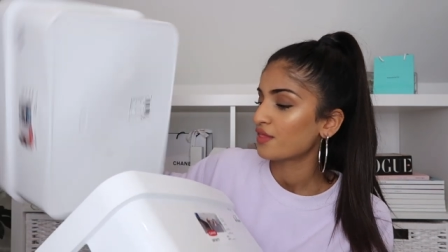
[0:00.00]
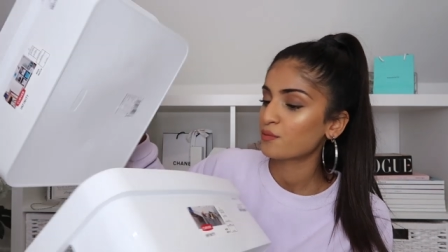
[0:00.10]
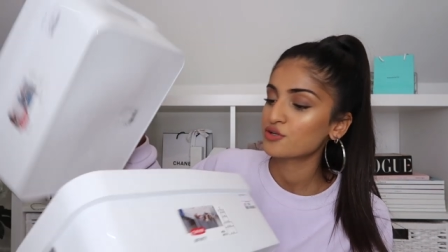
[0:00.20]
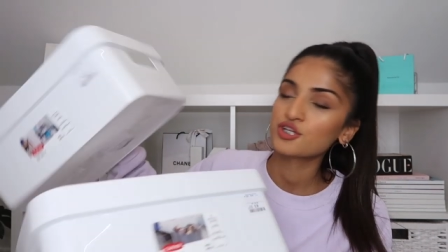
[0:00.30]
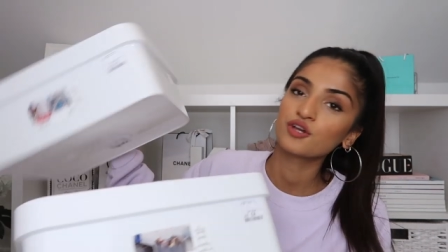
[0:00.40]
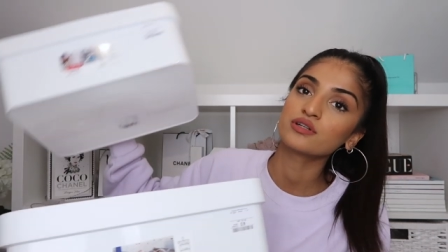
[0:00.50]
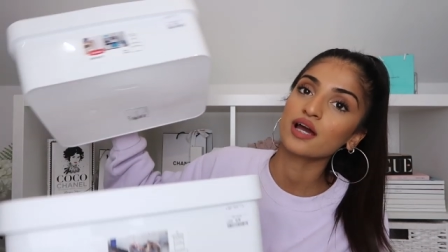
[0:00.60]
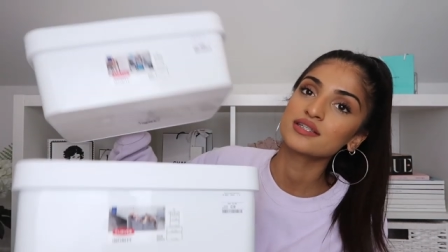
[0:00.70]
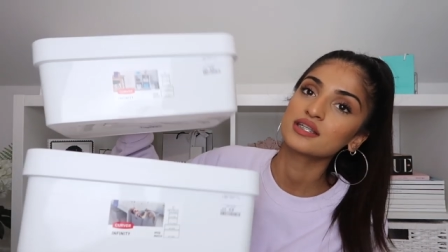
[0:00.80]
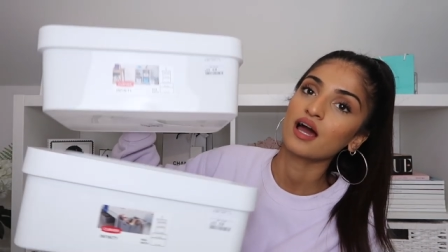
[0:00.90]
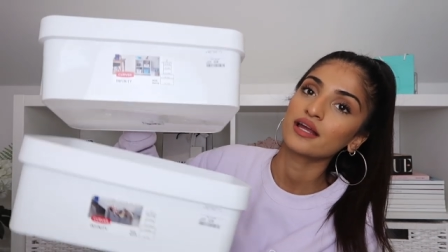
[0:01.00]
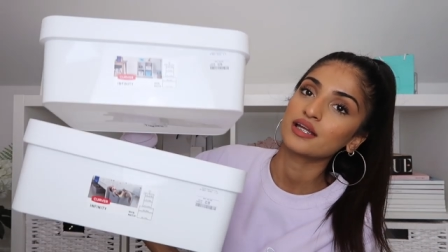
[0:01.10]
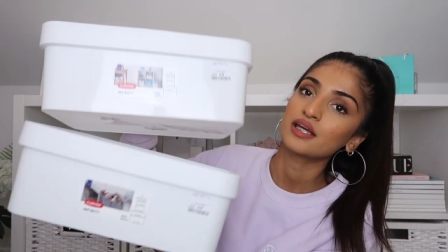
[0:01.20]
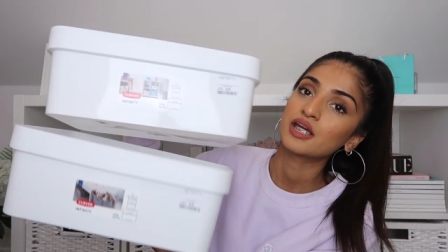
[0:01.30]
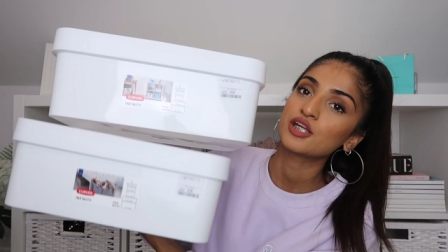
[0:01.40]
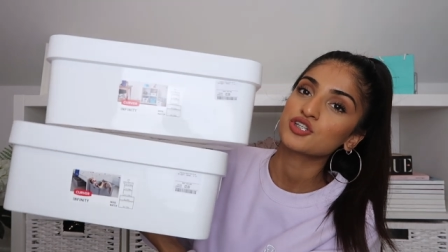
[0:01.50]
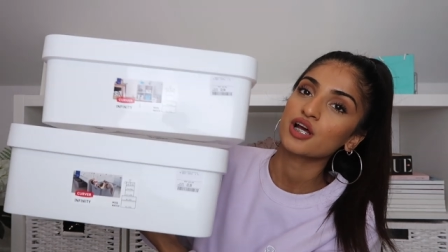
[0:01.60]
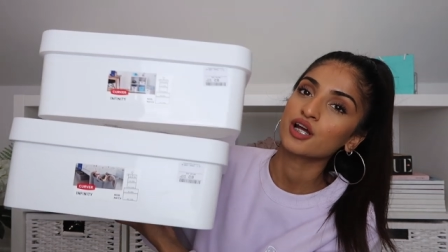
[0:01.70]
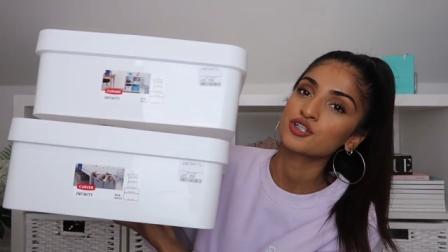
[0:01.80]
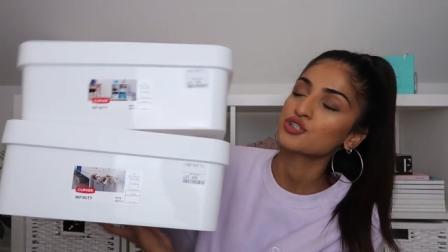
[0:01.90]
They were two ninety-nine
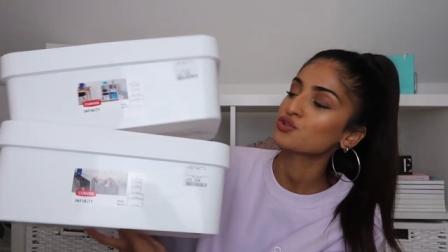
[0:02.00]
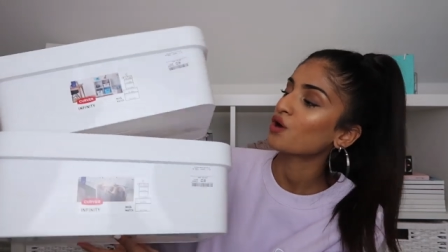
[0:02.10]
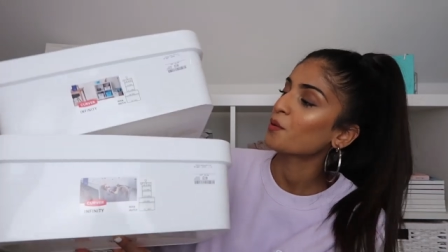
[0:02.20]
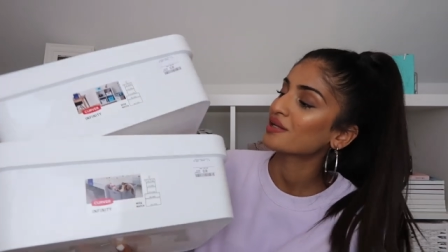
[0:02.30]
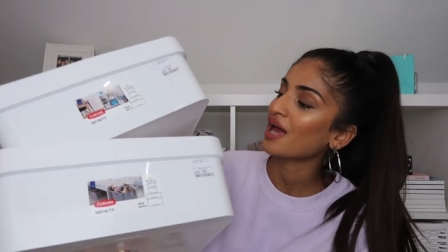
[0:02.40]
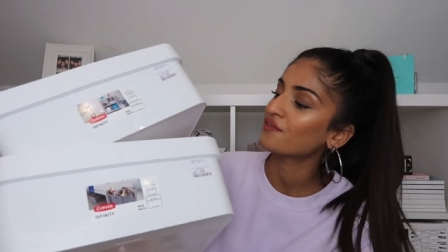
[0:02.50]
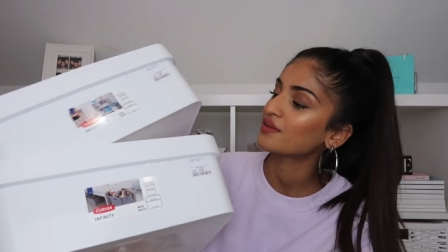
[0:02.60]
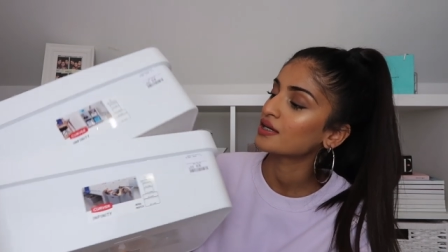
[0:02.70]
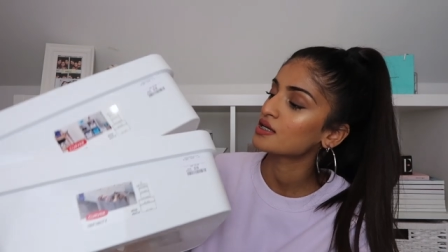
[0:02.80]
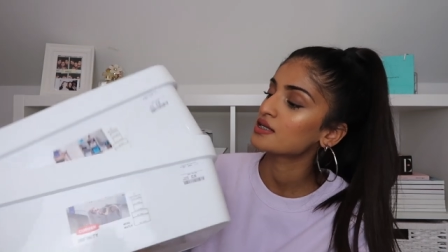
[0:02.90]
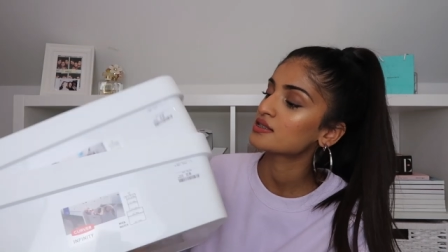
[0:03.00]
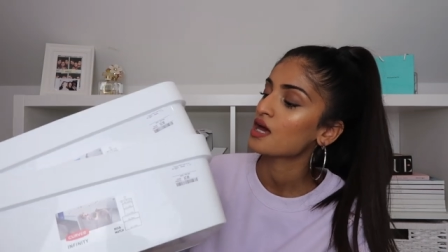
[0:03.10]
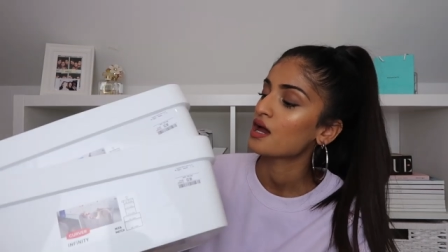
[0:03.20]
each, and I just thought I would get these